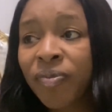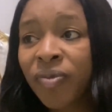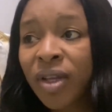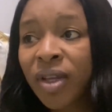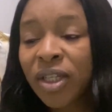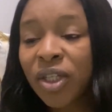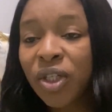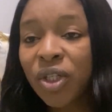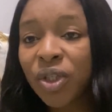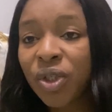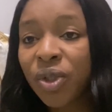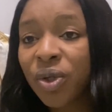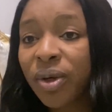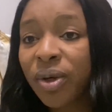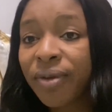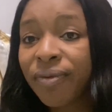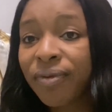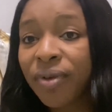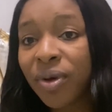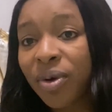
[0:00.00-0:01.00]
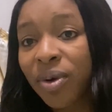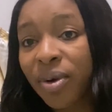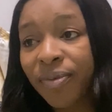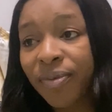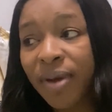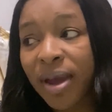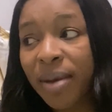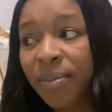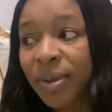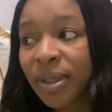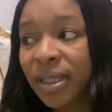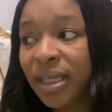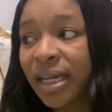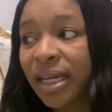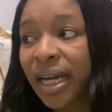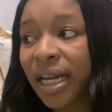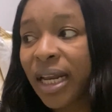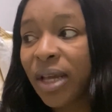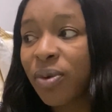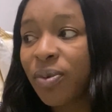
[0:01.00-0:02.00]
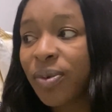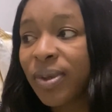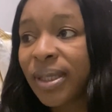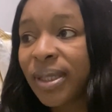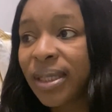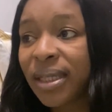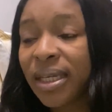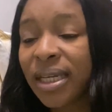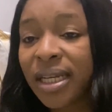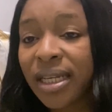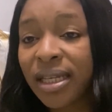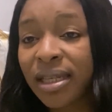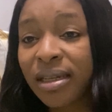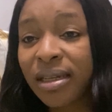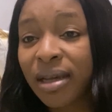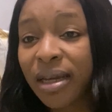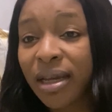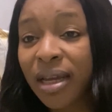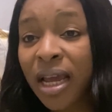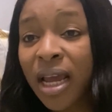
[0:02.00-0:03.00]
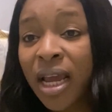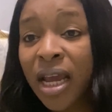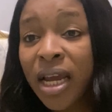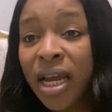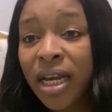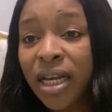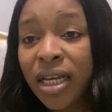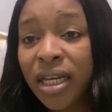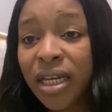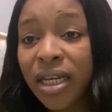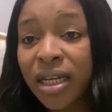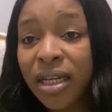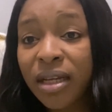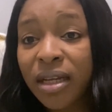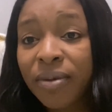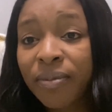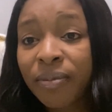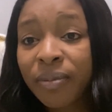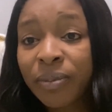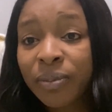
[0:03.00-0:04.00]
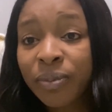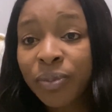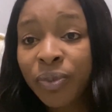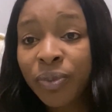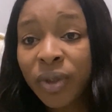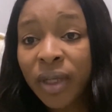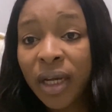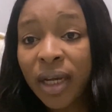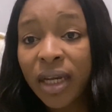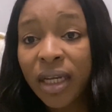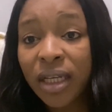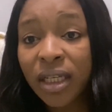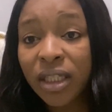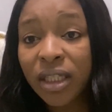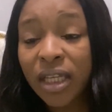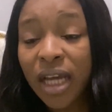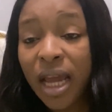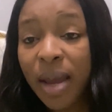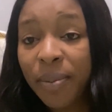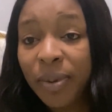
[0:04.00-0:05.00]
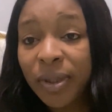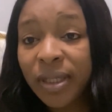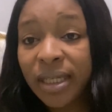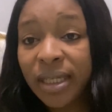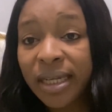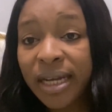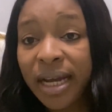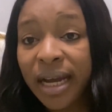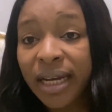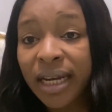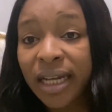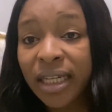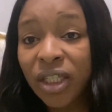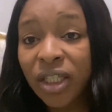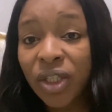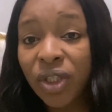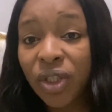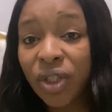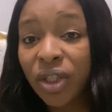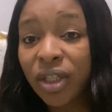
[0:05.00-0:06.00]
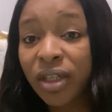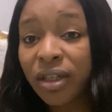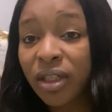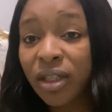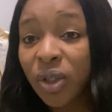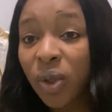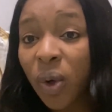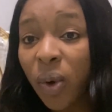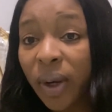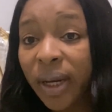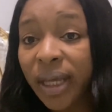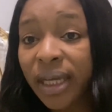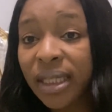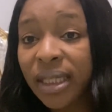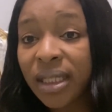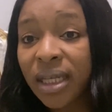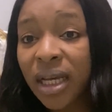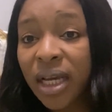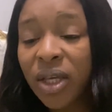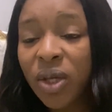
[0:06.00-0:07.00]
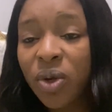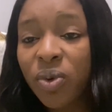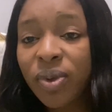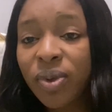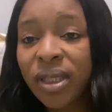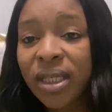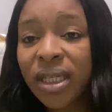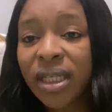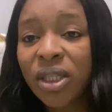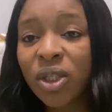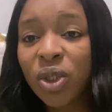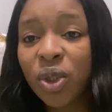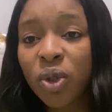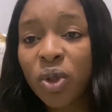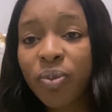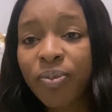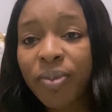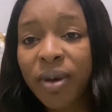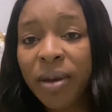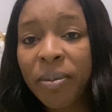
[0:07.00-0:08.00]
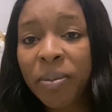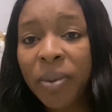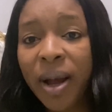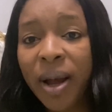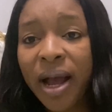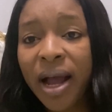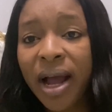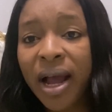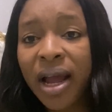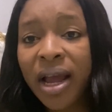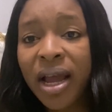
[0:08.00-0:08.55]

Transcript: She showed the video of airport in Ghana. You will see in the airport in Ghana. She in the toilet. You will see tissue paper,